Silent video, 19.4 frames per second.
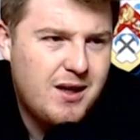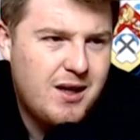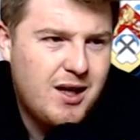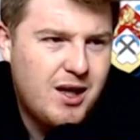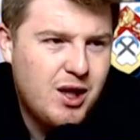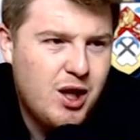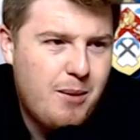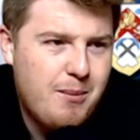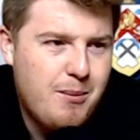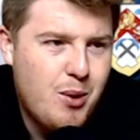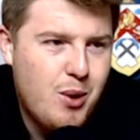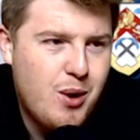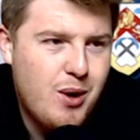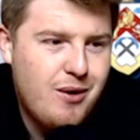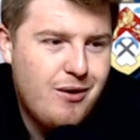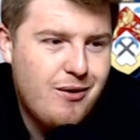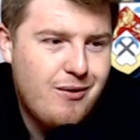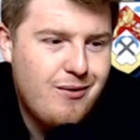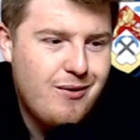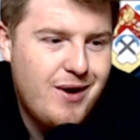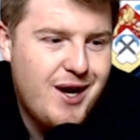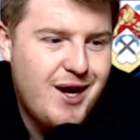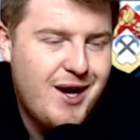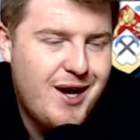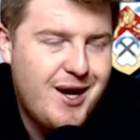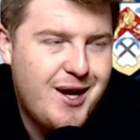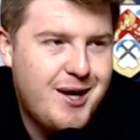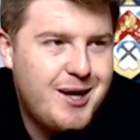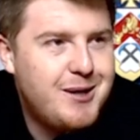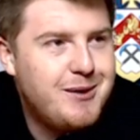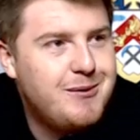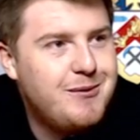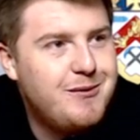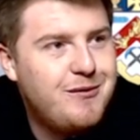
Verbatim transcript: a lot more uh,